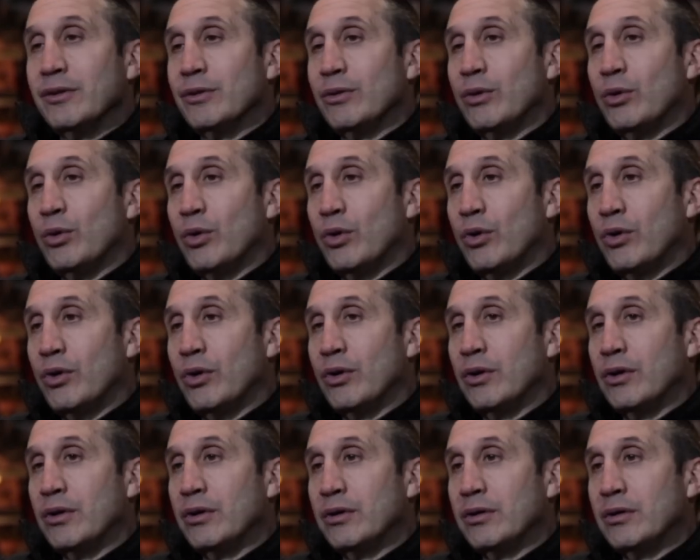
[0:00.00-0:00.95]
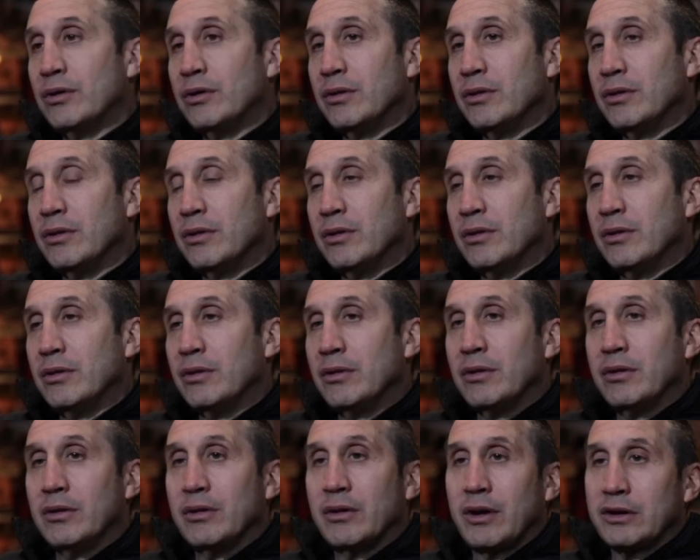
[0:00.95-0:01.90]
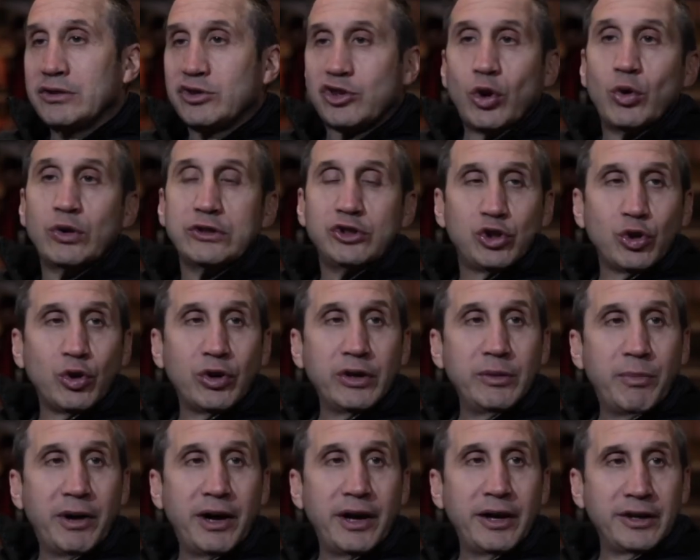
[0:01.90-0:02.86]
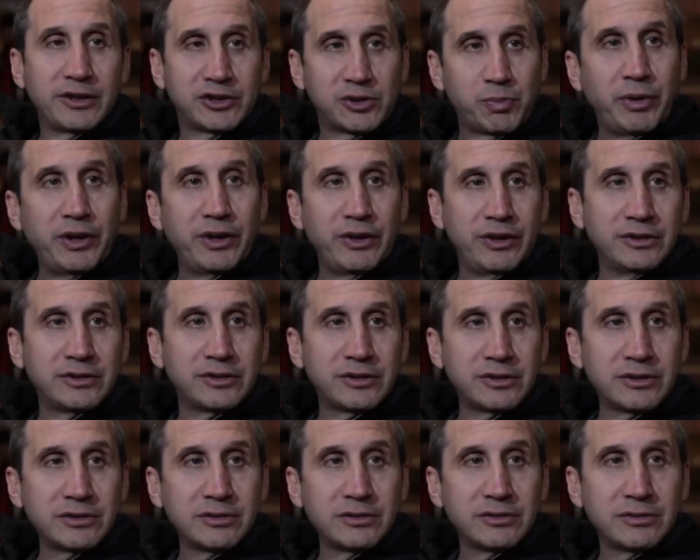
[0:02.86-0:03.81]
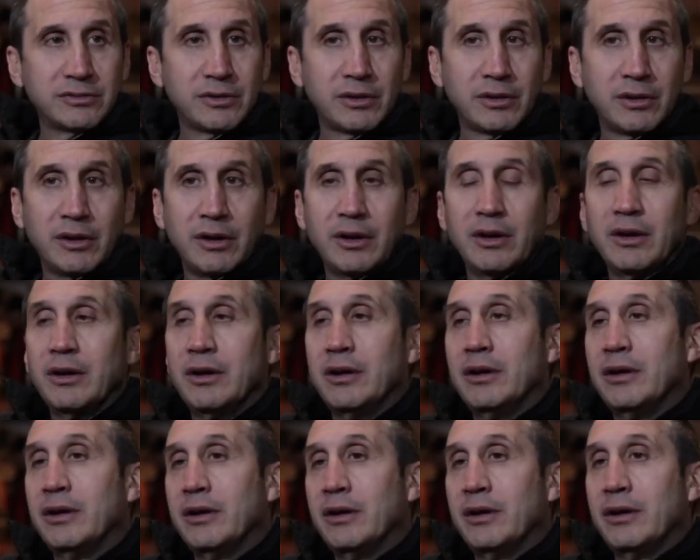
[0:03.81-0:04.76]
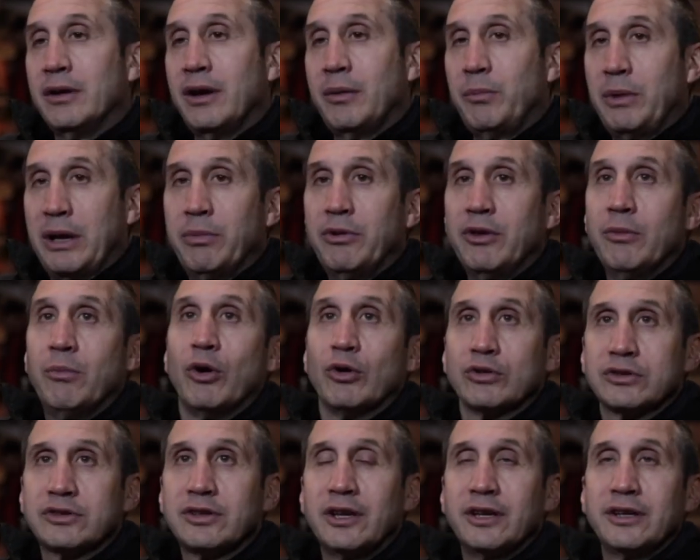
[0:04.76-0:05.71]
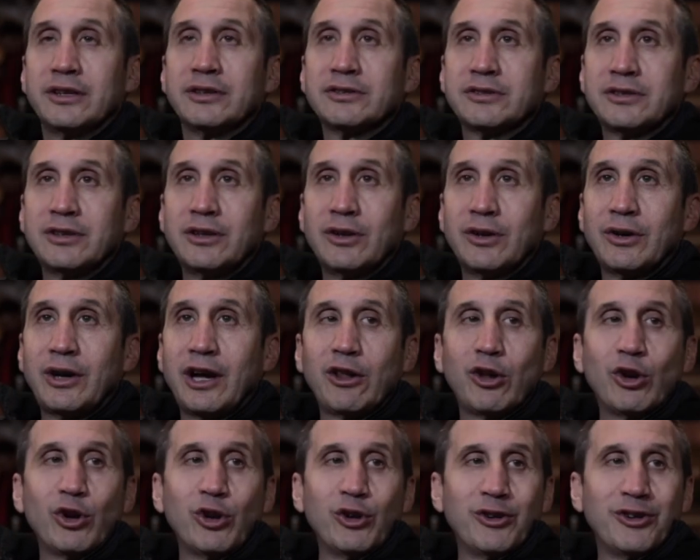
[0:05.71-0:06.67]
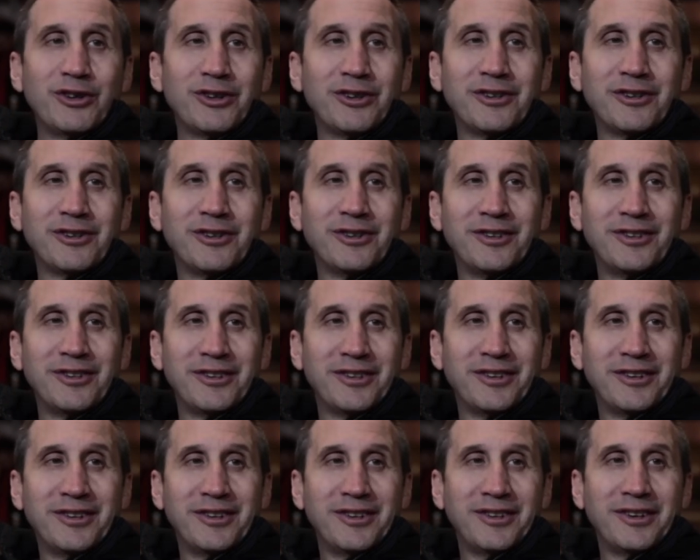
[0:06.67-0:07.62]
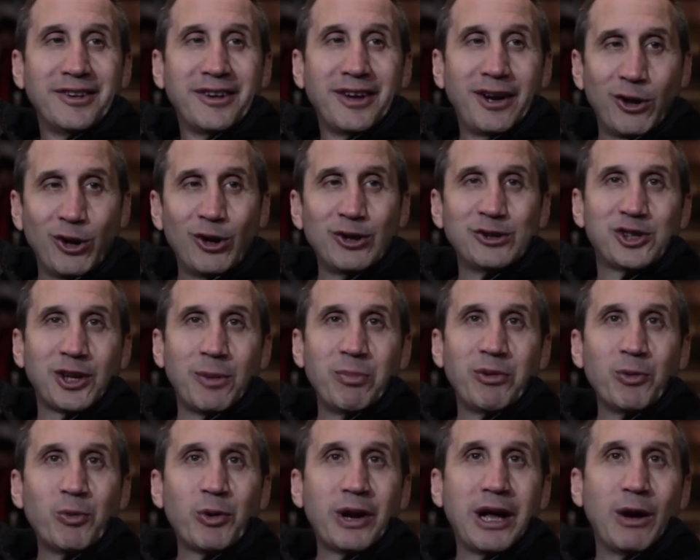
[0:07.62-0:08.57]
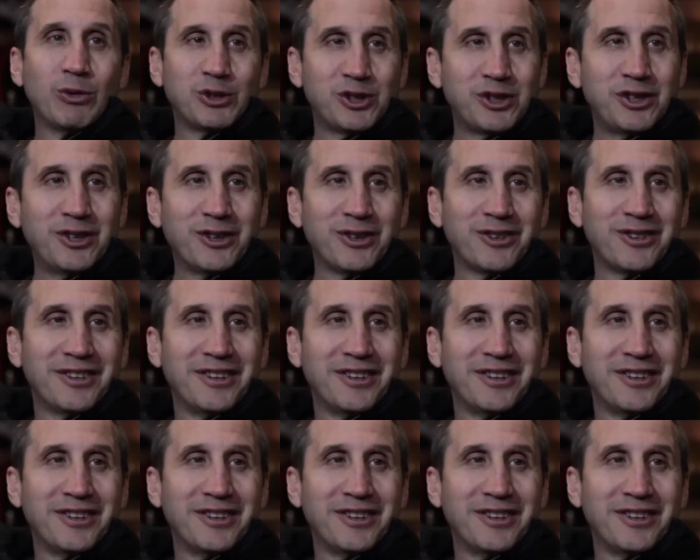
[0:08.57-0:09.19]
or I so enjoyed my experience." And maybe the most thing is, I learned something when I was here.